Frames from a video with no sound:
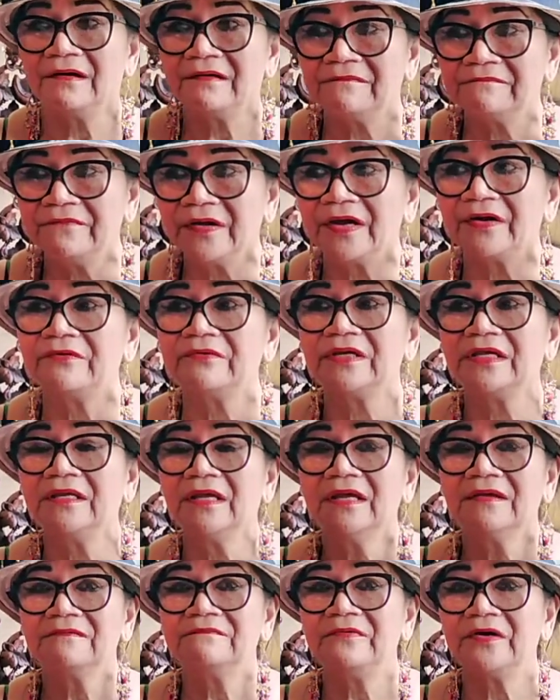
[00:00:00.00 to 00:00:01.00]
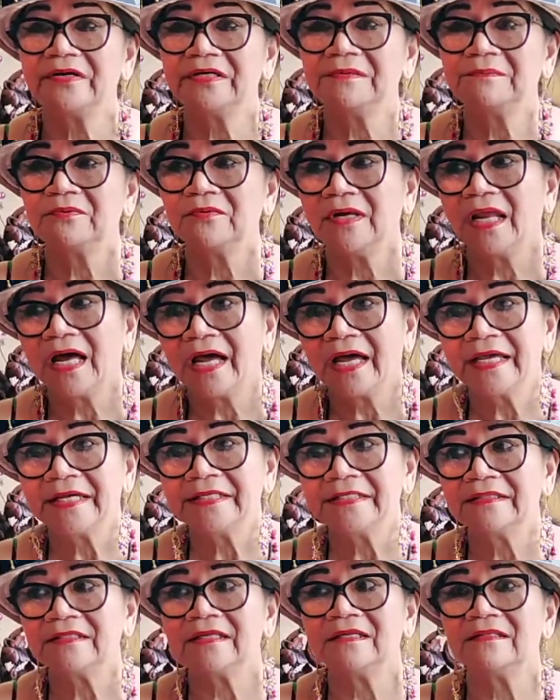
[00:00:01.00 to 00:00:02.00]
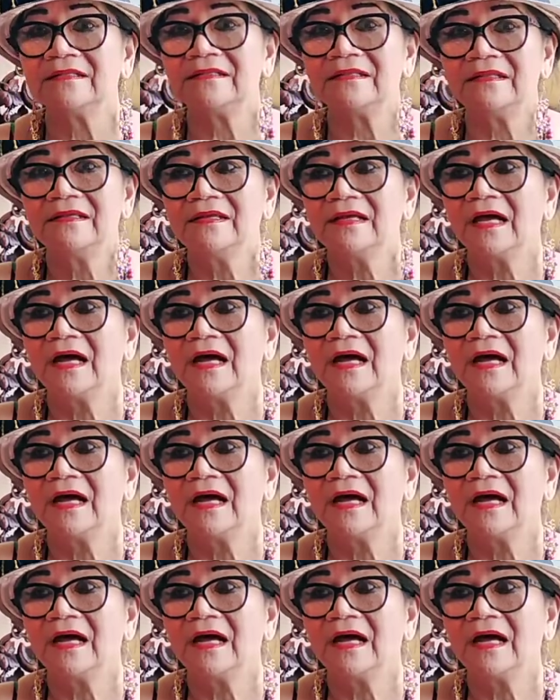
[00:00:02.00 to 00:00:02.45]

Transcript: very, very polite and